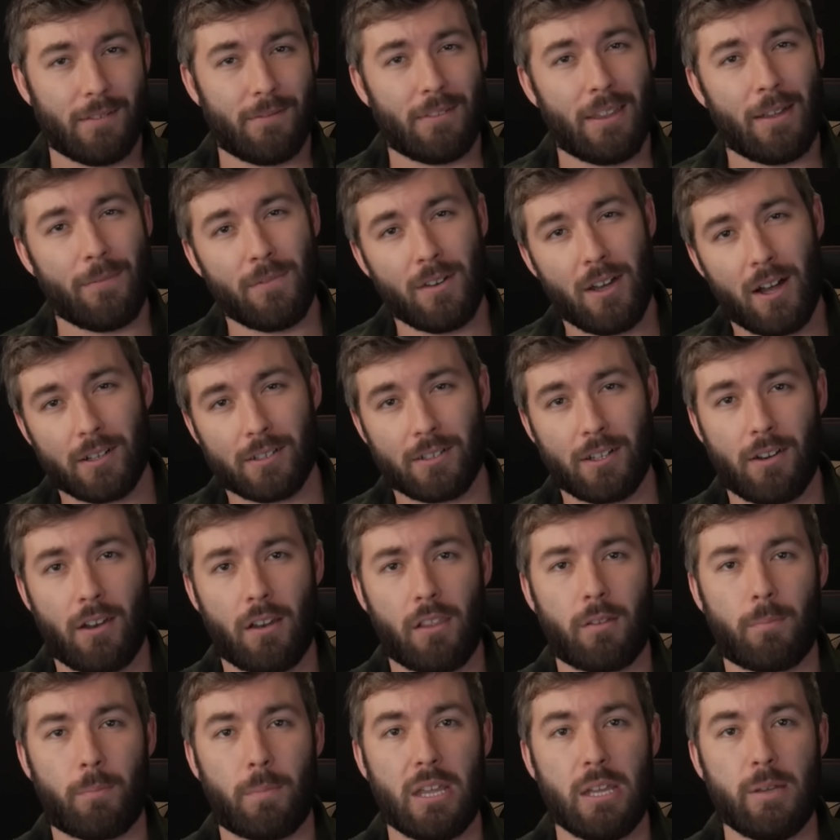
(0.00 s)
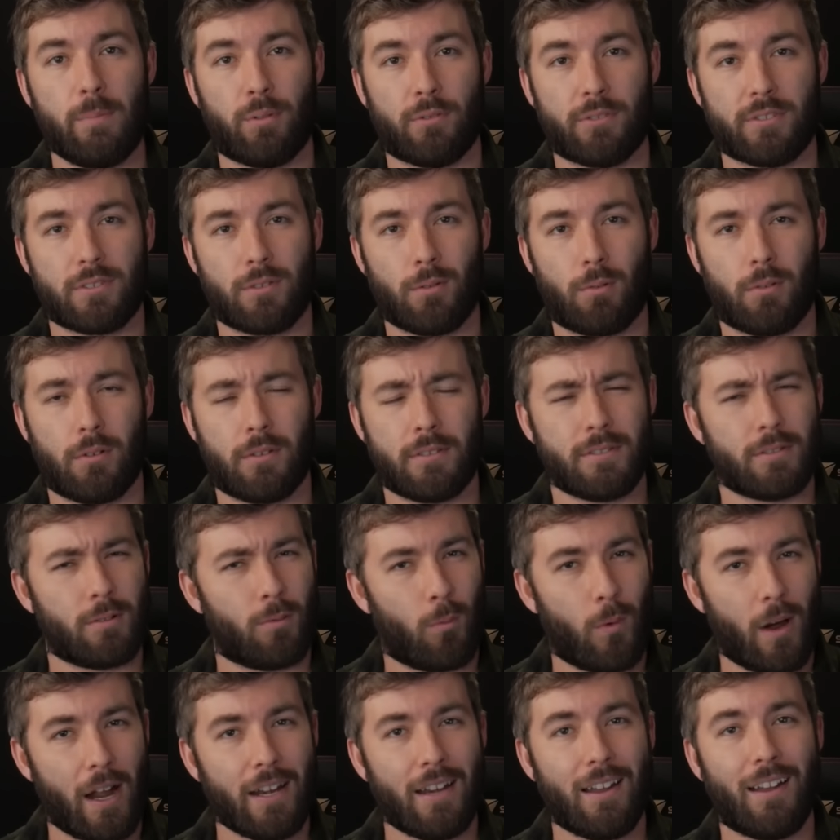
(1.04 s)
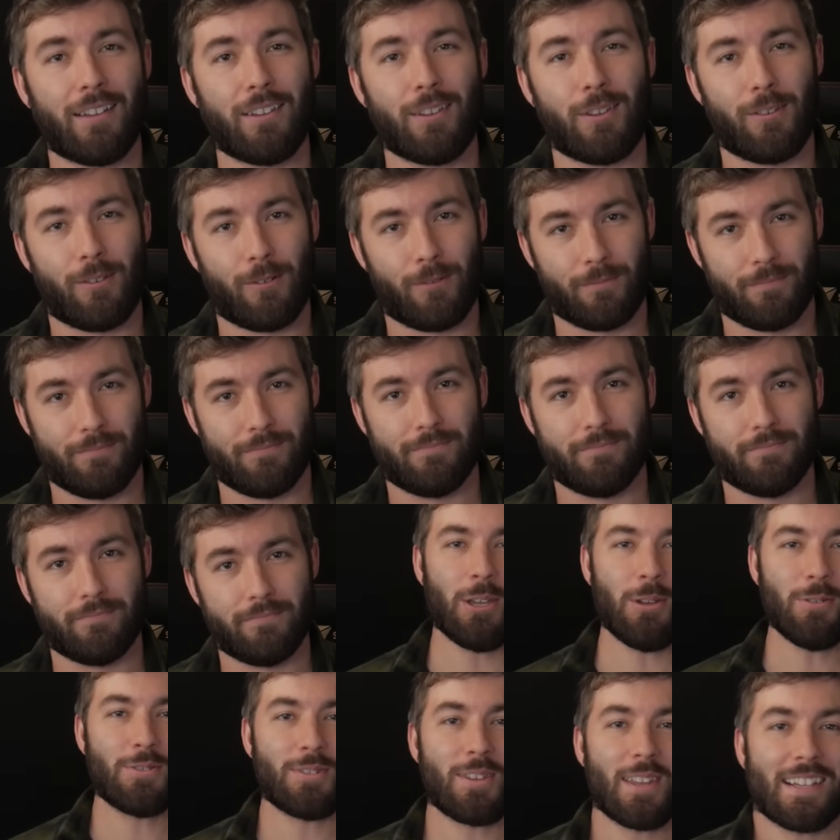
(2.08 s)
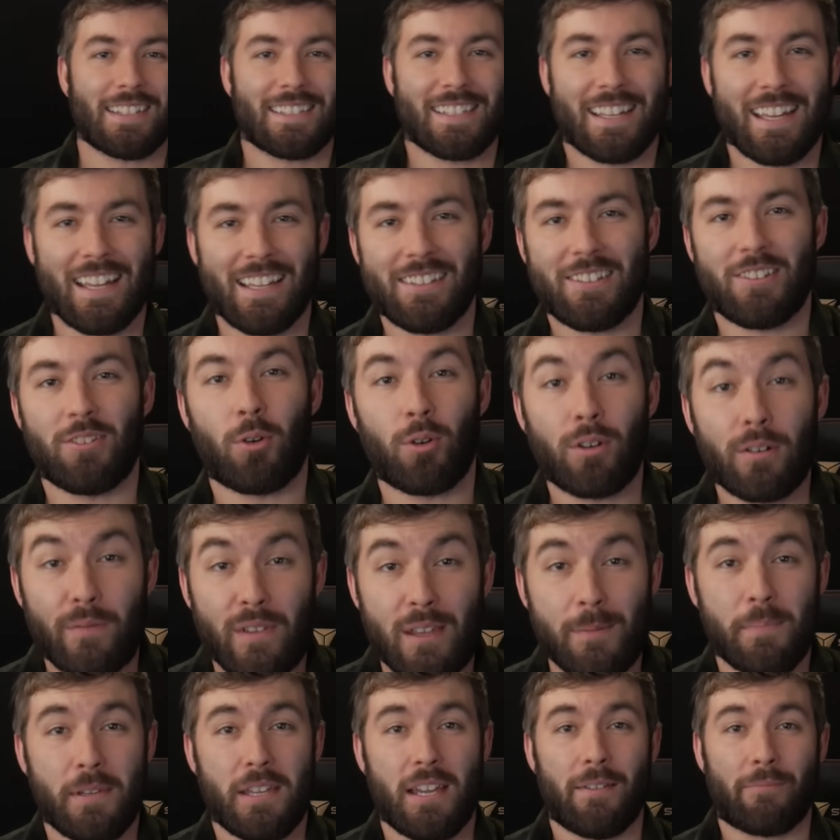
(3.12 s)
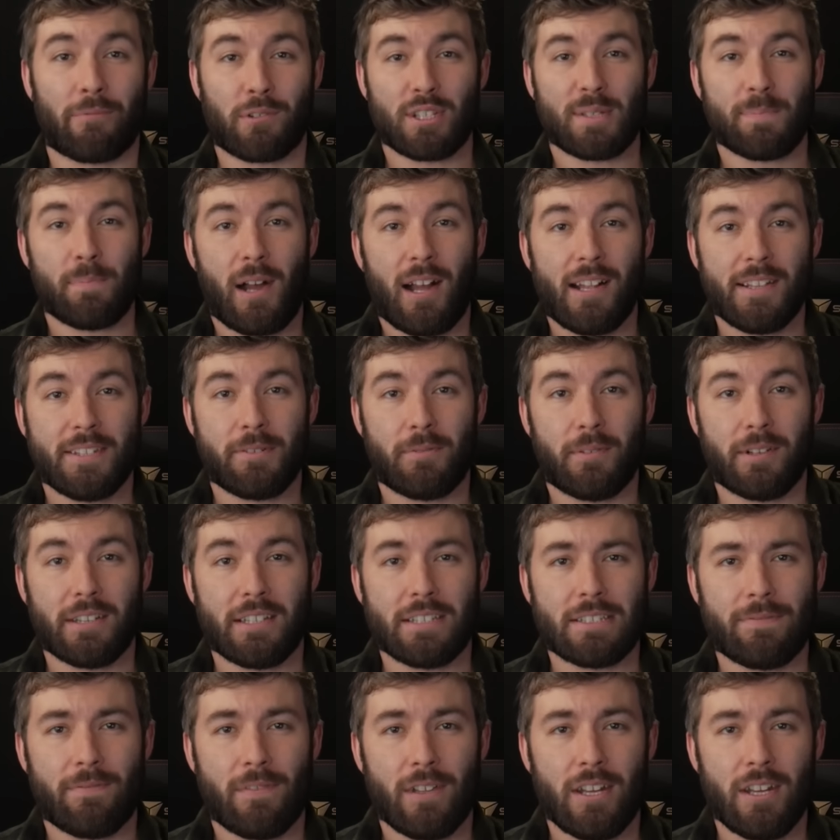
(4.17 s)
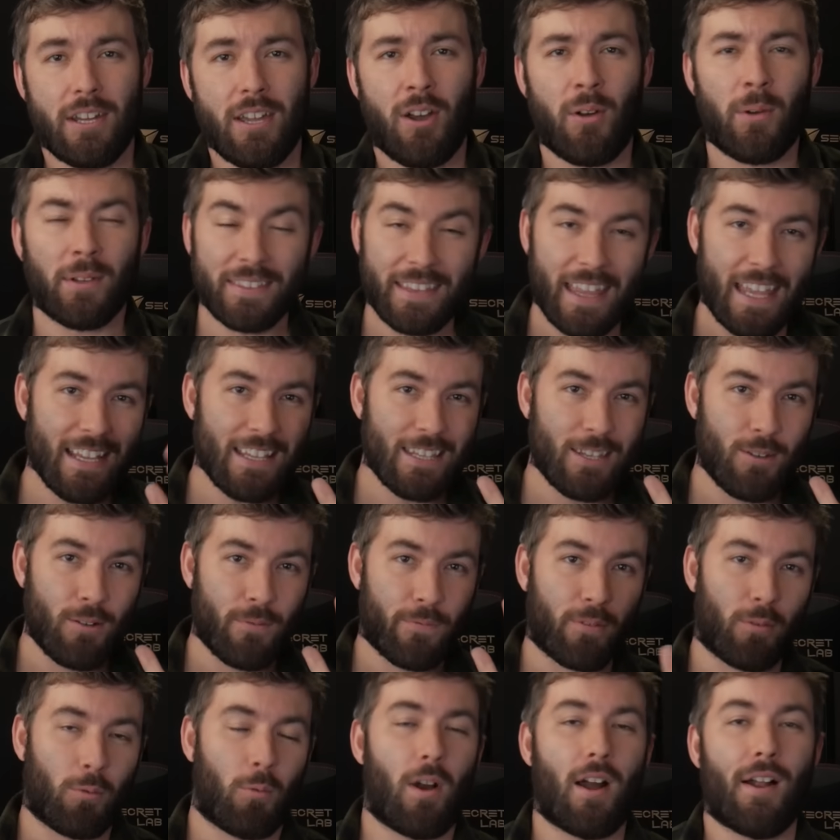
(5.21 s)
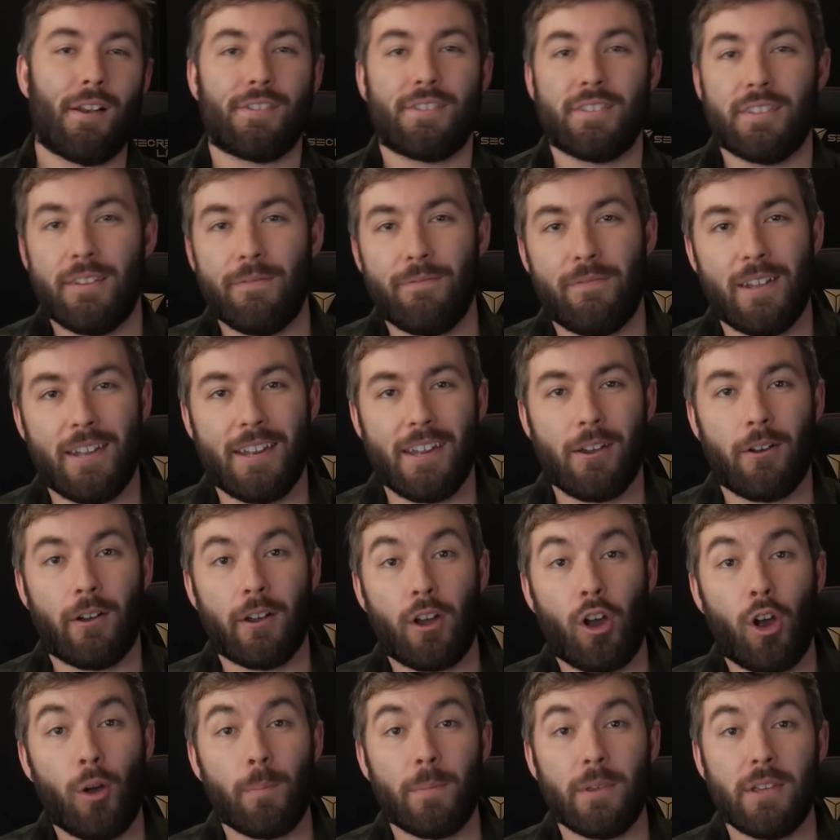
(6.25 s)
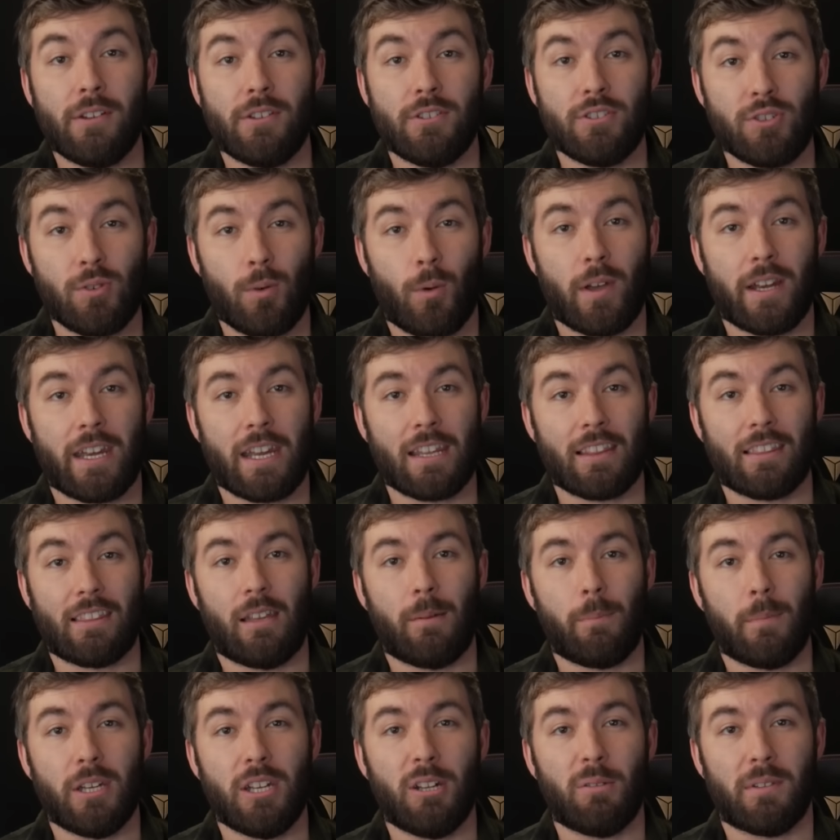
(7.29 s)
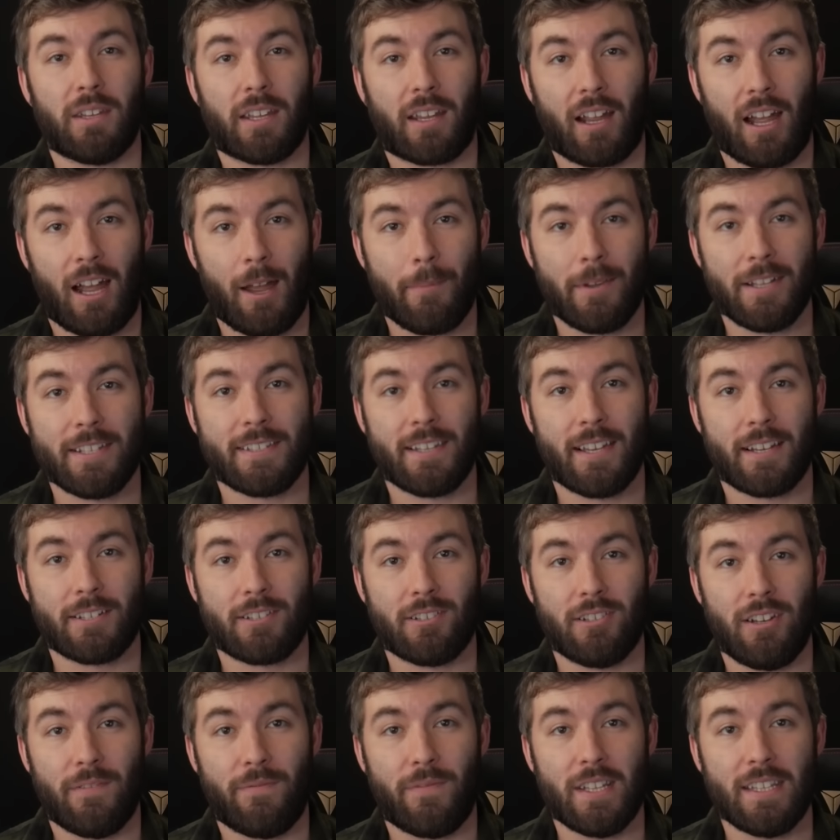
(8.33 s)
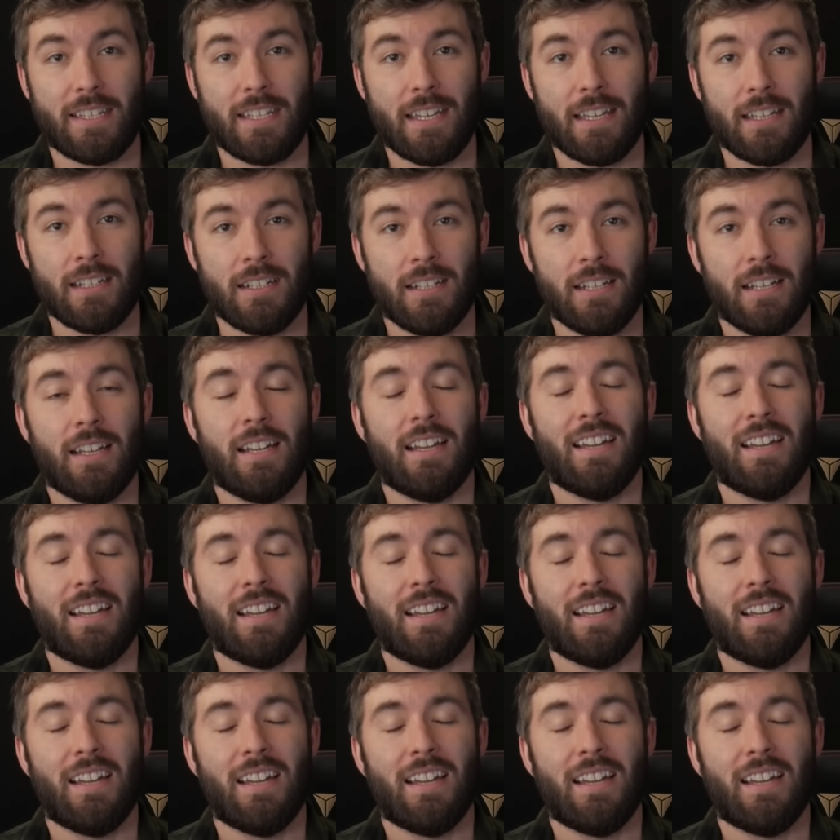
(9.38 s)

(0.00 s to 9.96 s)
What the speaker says: They've knocked on other people's doors, so why not you? Huge thanks again to NordVPN for sponsoring this video, and thank you for watching the video. I hope you enjoyed it. Let me know in the comment section if you did,